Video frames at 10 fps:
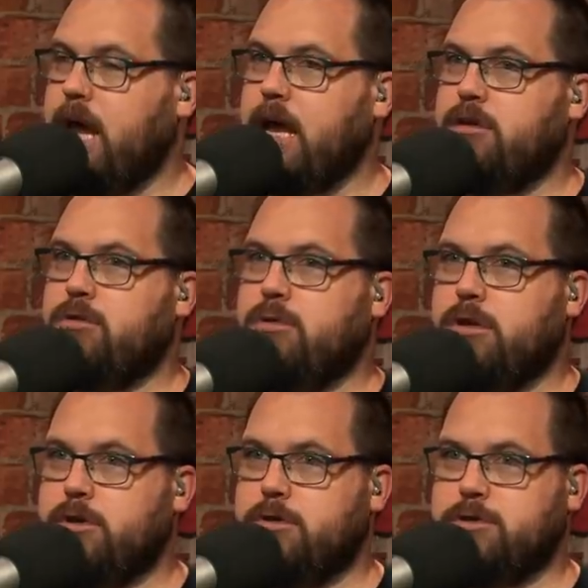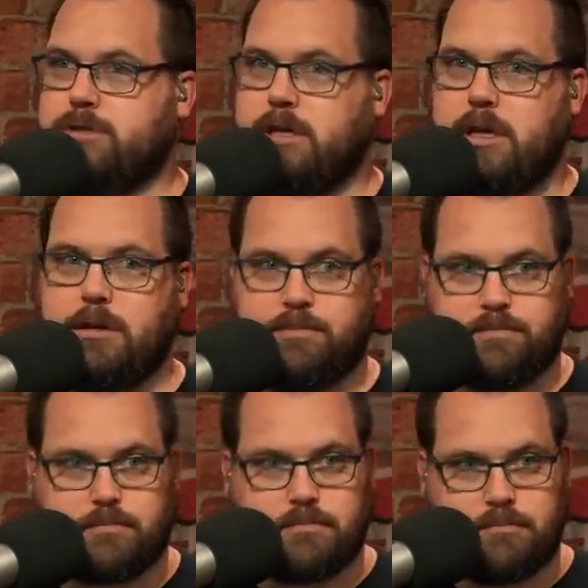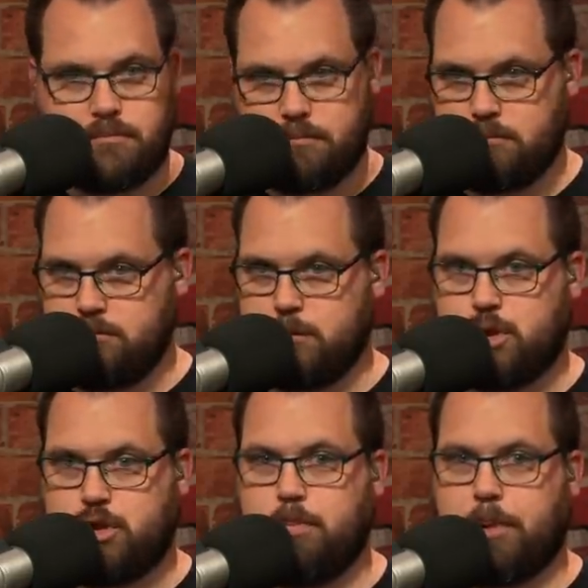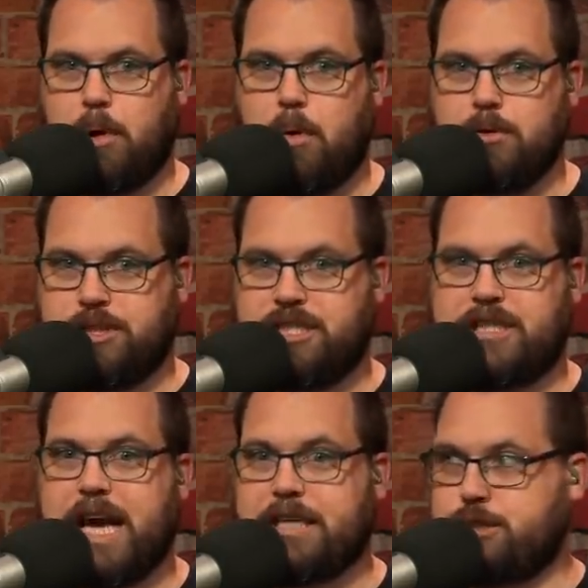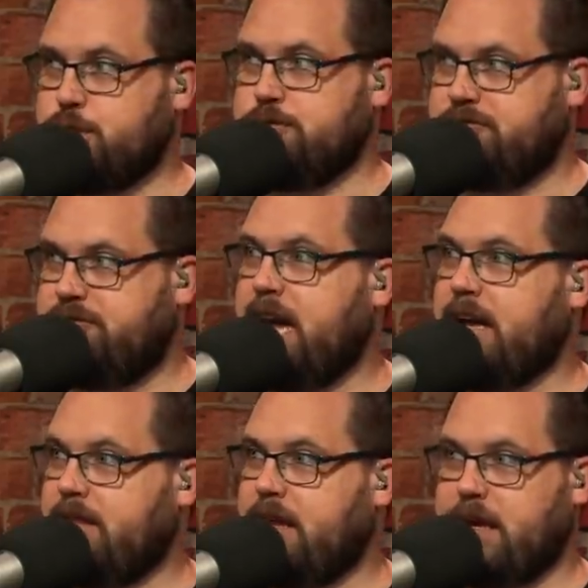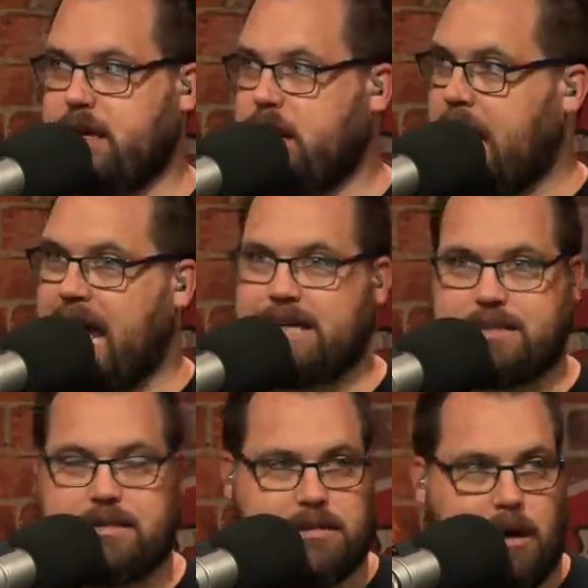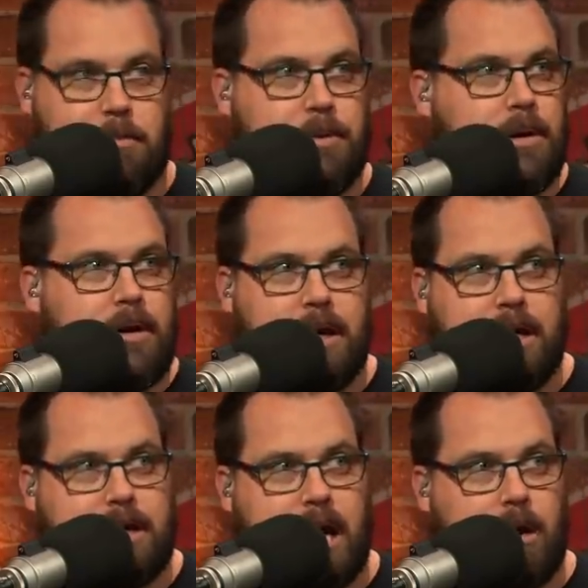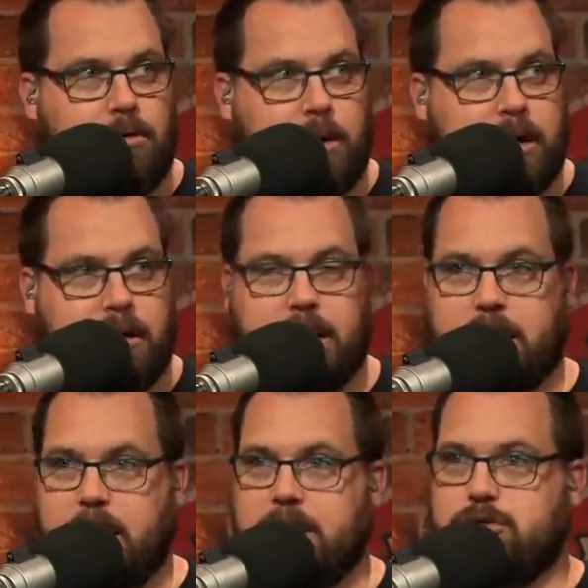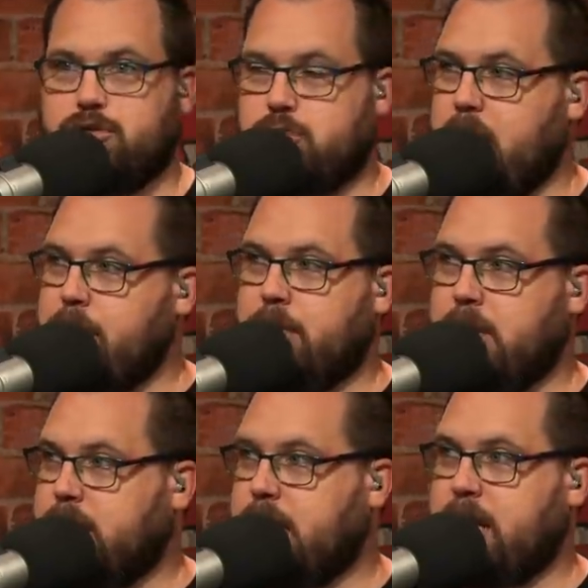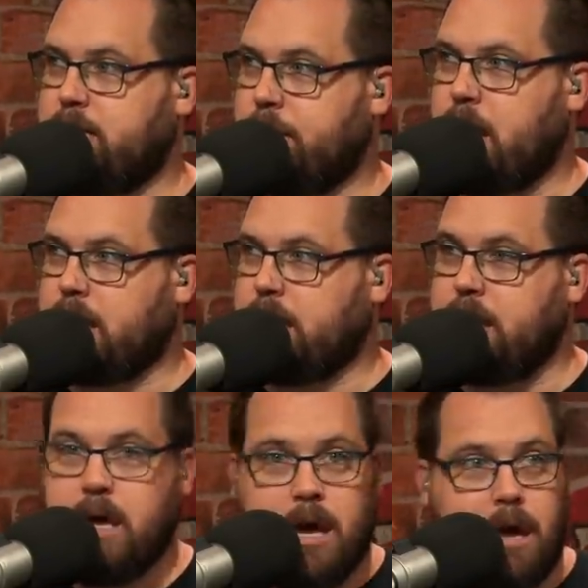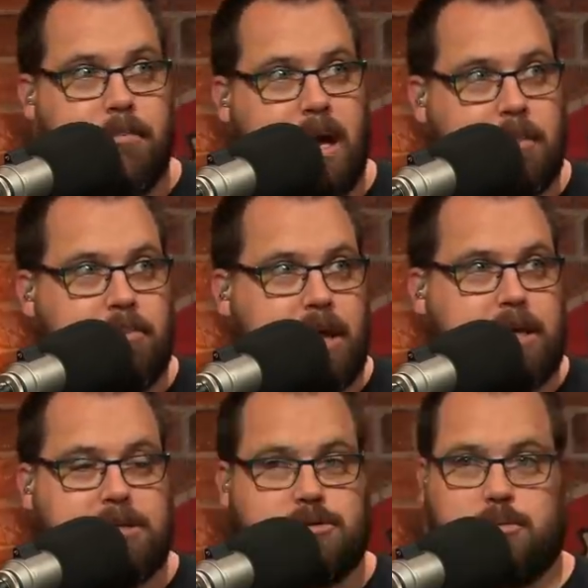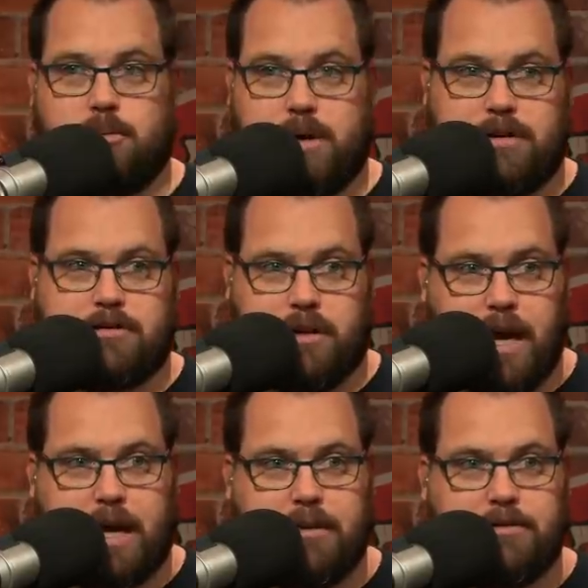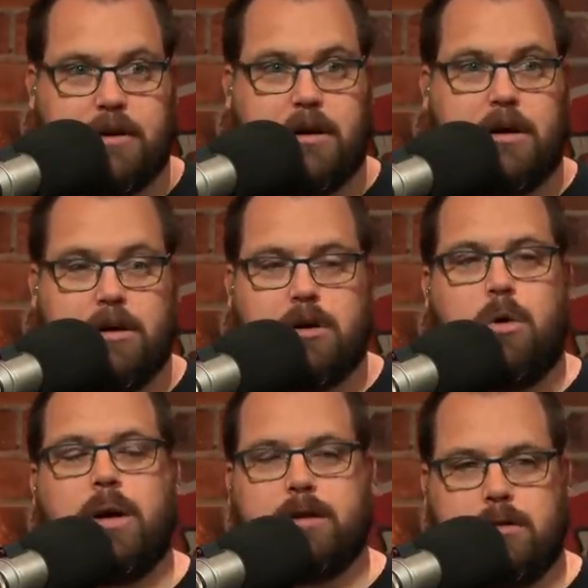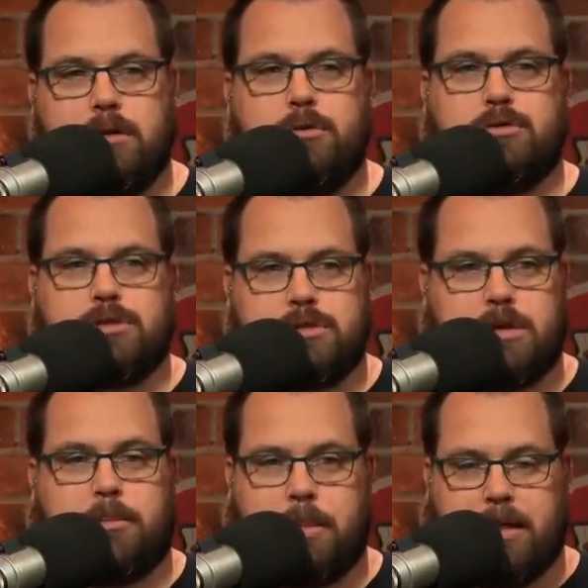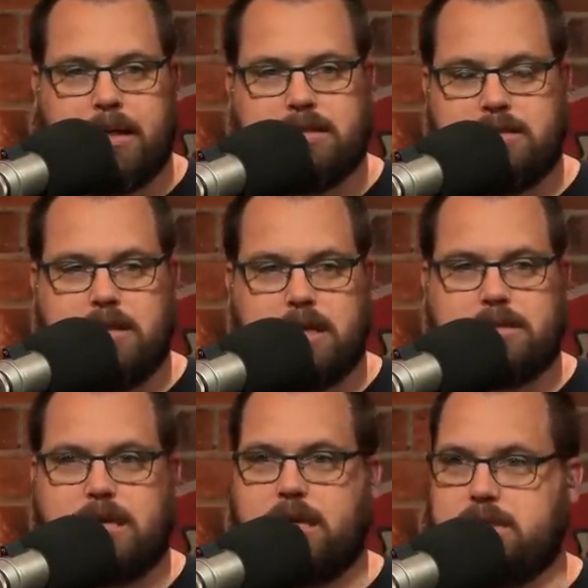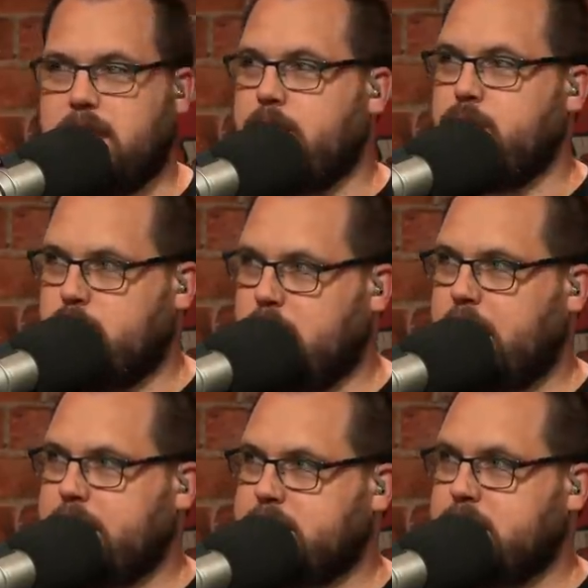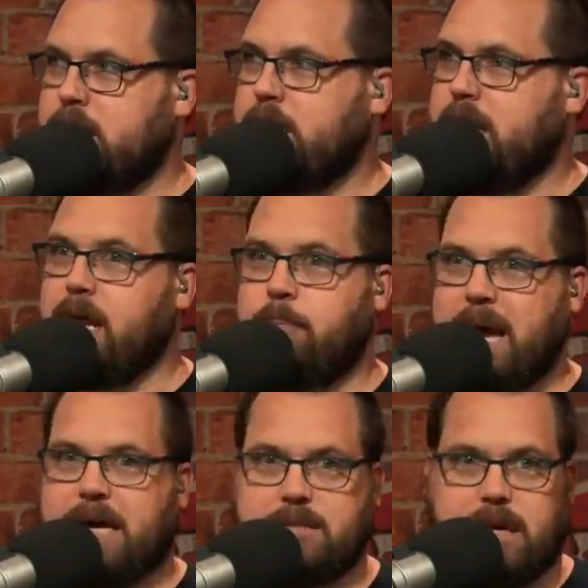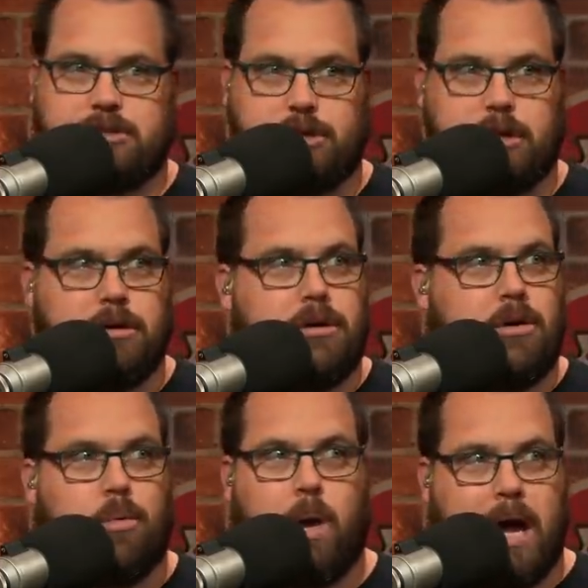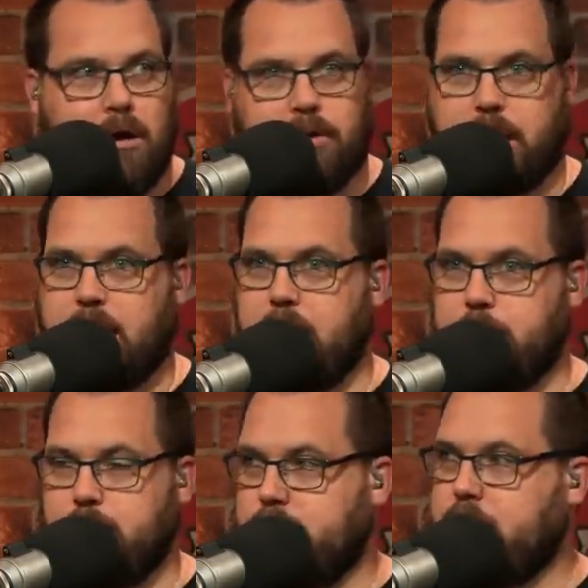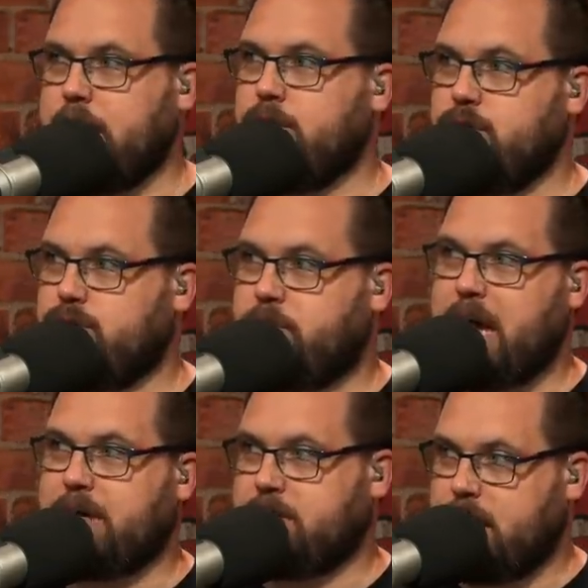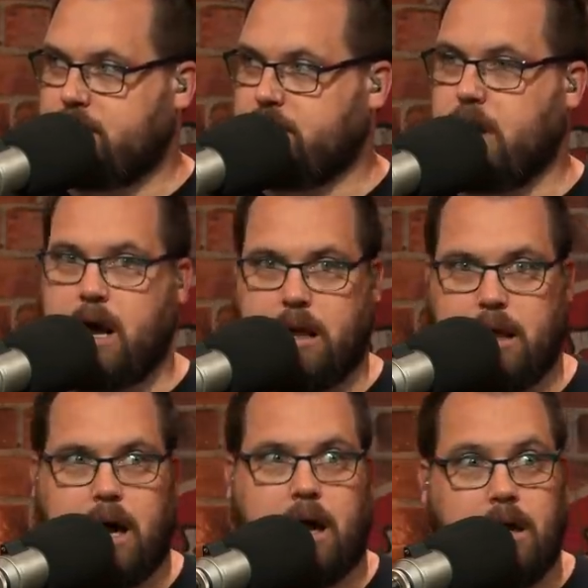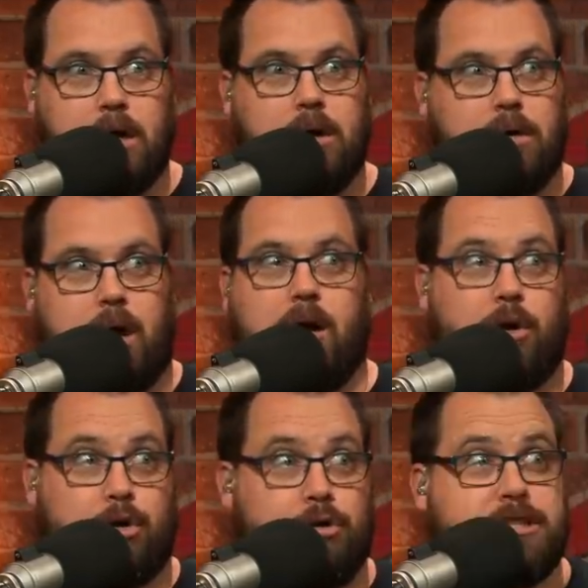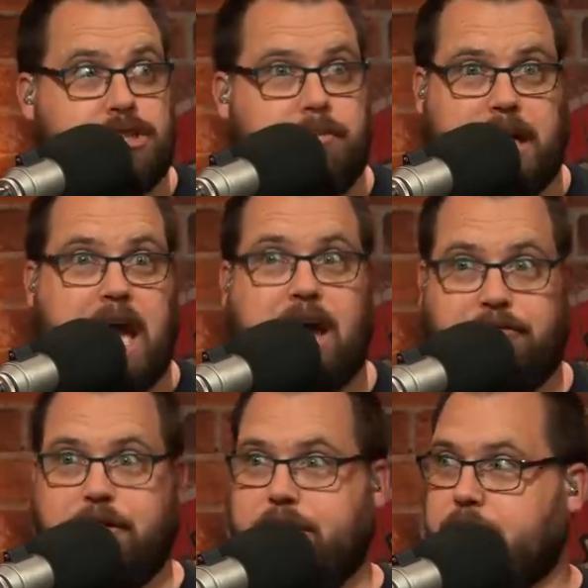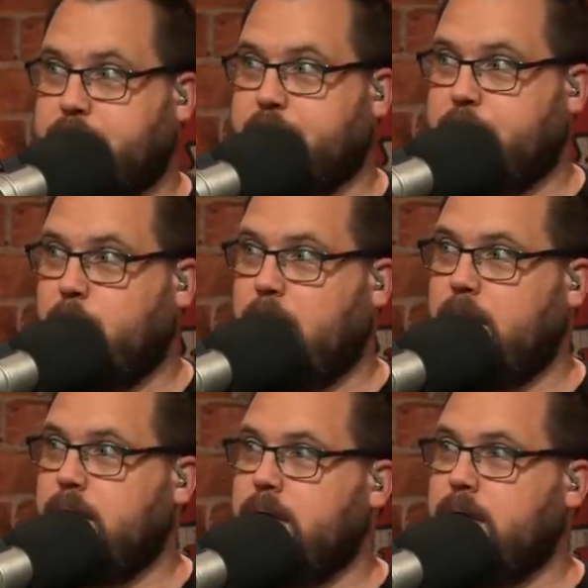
and you lose the super old statue vet that has to dump it down quickly and cannot scramble and get out of the pocket and make plays with his legs, you're going to lose some amount. That's not to say he's not utilized in a pass-catching way or that Cam Newton can't use a pass catcher a la, I don't know, Christian McCaffrey did pretty well.